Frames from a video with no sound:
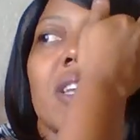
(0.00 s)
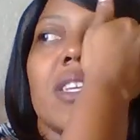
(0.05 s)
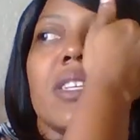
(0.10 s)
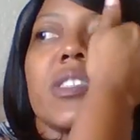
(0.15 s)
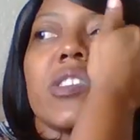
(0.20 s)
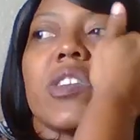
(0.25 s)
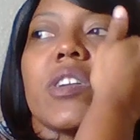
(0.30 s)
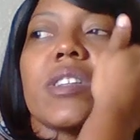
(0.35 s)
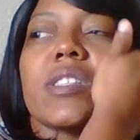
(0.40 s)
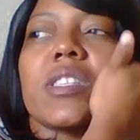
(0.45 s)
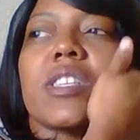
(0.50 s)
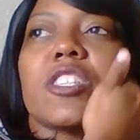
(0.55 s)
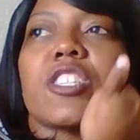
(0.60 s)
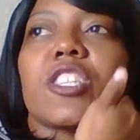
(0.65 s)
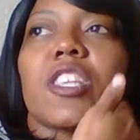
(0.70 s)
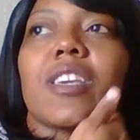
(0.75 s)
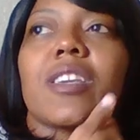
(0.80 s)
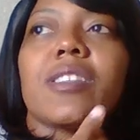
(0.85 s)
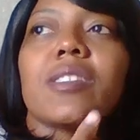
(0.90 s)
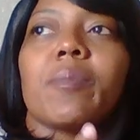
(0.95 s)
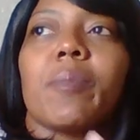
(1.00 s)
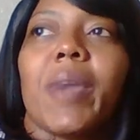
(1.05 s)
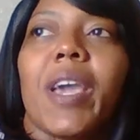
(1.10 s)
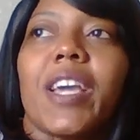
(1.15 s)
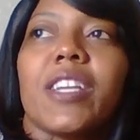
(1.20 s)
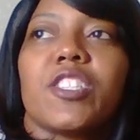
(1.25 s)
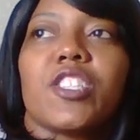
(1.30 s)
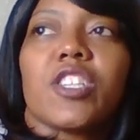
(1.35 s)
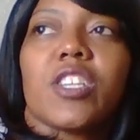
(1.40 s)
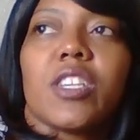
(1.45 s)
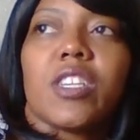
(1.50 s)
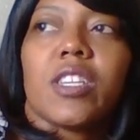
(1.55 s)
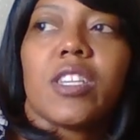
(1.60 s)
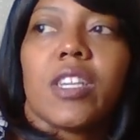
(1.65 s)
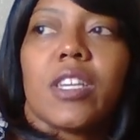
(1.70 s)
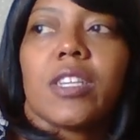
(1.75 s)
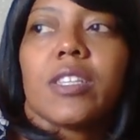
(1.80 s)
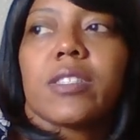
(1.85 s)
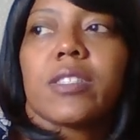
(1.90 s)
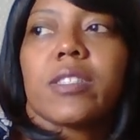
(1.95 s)
is there such thing as magic?
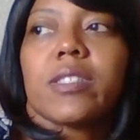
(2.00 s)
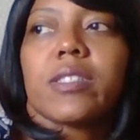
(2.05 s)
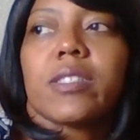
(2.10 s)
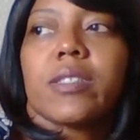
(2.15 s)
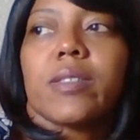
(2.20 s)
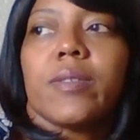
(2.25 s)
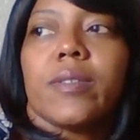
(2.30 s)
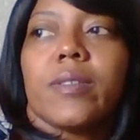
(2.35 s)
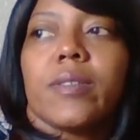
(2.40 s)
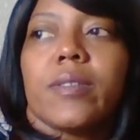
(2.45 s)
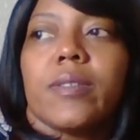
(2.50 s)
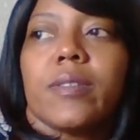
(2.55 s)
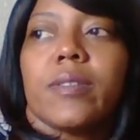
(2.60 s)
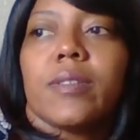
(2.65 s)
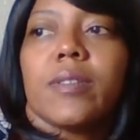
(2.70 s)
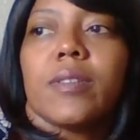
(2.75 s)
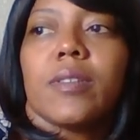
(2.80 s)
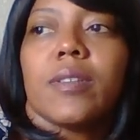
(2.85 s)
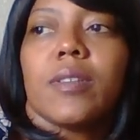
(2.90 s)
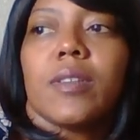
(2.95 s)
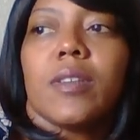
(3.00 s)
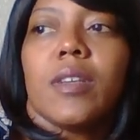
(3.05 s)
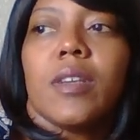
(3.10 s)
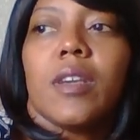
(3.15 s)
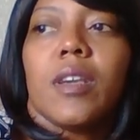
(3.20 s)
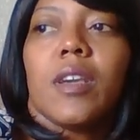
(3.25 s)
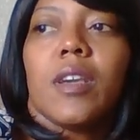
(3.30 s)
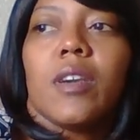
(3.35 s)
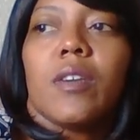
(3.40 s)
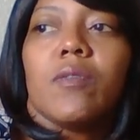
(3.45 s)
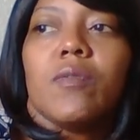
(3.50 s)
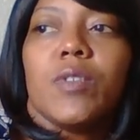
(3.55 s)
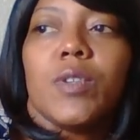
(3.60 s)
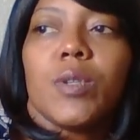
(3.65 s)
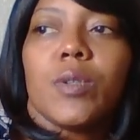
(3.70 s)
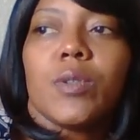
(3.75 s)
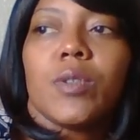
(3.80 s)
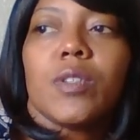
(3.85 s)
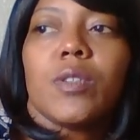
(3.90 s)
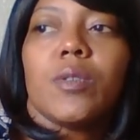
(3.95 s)
Yes.
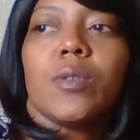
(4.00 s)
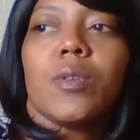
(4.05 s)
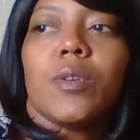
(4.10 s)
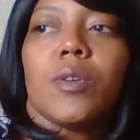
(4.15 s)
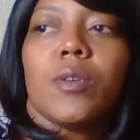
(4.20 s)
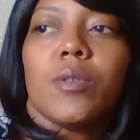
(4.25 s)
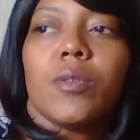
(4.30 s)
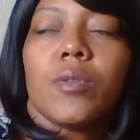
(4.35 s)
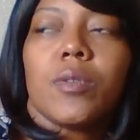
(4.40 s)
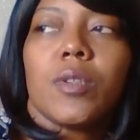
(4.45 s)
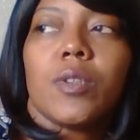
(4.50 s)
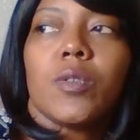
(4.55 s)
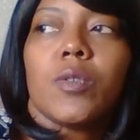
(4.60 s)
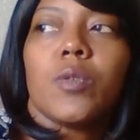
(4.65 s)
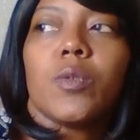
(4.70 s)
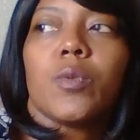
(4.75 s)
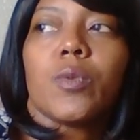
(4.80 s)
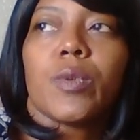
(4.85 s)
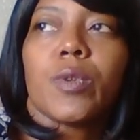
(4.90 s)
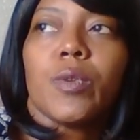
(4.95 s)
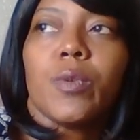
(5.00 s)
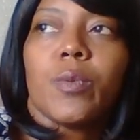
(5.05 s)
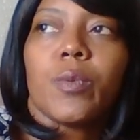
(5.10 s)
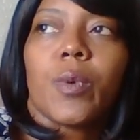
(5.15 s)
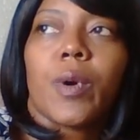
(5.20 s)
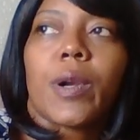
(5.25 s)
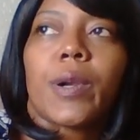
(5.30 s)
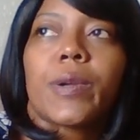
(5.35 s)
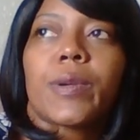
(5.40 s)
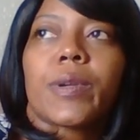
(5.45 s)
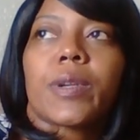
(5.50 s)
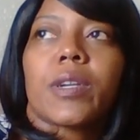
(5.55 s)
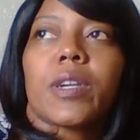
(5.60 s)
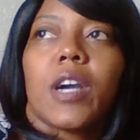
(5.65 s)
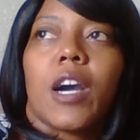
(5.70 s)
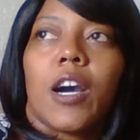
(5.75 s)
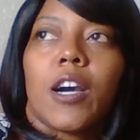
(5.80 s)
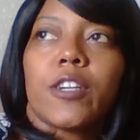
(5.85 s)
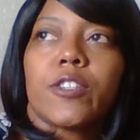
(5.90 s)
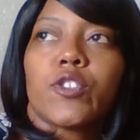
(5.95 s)
Voodoo, hoodoo, root work,
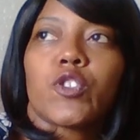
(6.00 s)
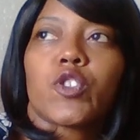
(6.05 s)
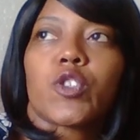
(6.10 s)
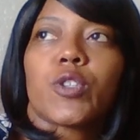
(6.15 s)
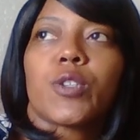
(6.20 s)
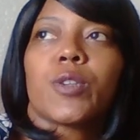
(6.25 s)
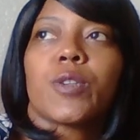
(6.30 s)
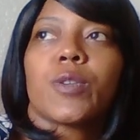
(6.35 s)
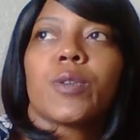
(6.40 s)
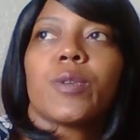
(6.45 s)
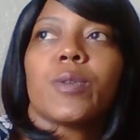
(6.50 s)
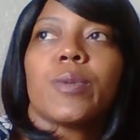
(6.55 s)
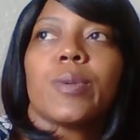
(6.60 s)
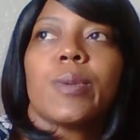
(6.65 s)
conjure,